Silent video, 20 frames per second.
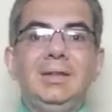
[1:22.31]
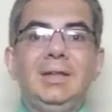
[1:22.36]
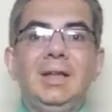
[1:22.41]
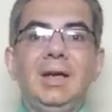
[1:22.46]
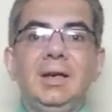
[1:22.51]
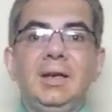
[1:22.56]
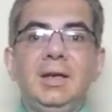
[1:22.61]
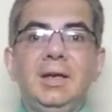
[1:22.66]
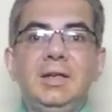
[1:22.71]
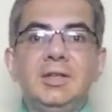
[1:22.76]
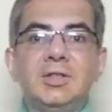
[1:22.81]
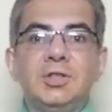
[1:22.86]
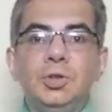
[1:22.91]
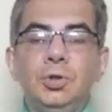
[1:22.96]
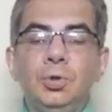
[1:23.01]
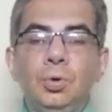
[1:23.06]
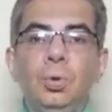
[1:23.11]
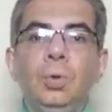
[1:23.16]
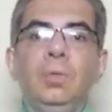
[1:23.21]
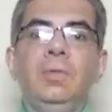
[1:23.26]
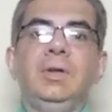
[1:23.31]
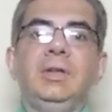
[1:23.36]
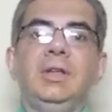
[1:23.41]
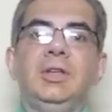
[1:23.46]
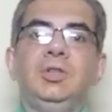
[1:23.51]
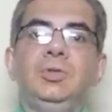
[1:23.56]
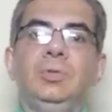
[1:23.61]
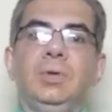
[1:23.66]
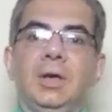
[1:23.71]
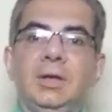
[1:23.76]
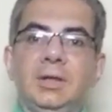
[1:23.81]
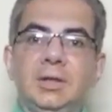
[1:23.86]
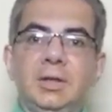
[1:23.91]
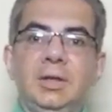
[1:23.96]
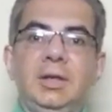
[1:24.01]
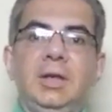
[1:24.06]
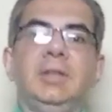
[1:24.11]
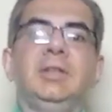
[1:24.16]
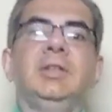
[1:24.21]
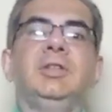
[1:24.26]
There is no way that you can
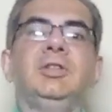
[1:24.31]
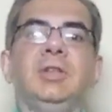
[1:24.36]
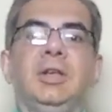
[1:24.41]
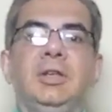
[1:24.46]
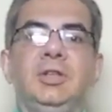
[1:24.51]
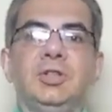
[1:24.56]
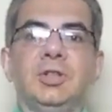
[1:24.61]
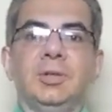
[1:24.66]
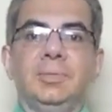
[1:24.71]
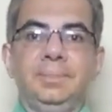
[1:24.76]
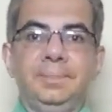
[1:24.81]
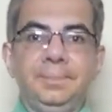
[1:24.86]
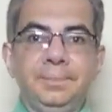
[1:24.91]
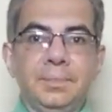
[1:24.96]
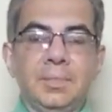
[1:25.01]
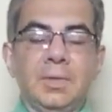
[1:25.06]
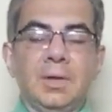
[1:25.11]
create a tantrum